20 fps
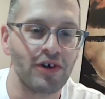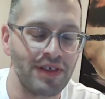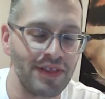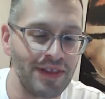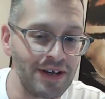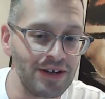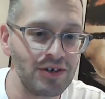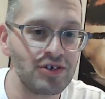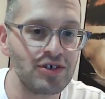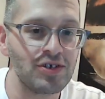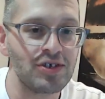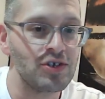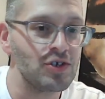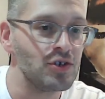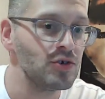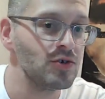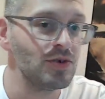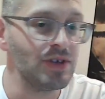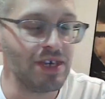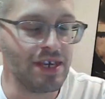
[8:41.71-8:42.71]
And then you
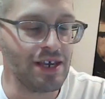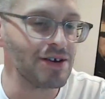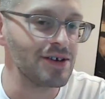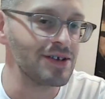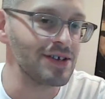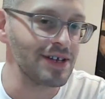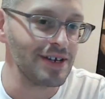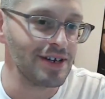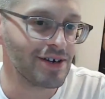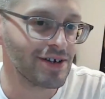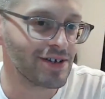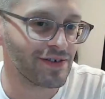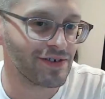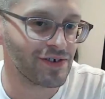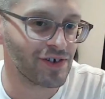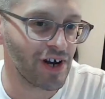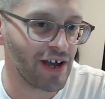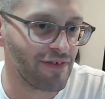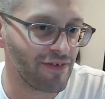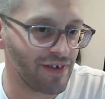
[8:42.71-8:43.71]
do years and years of
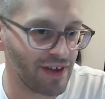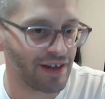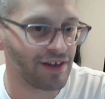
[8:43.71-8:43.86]
driving,